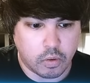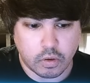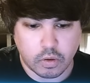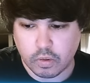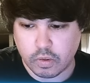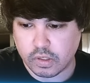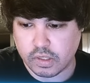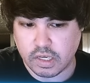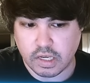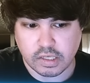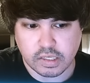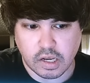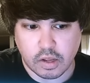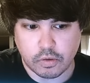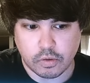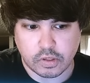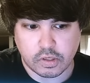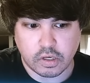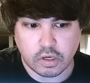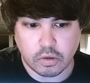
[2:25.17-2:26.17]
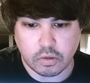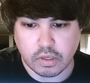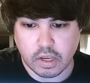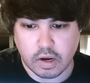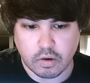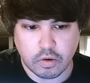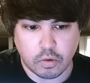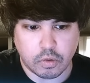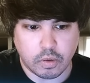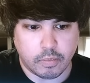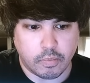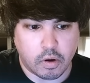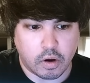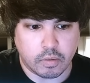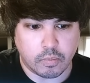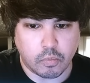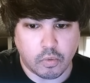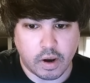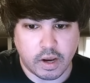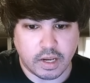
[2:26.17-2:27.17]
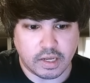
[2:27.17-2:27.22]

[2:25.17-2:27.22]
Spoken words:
You can see his other skill down here in the bottom right.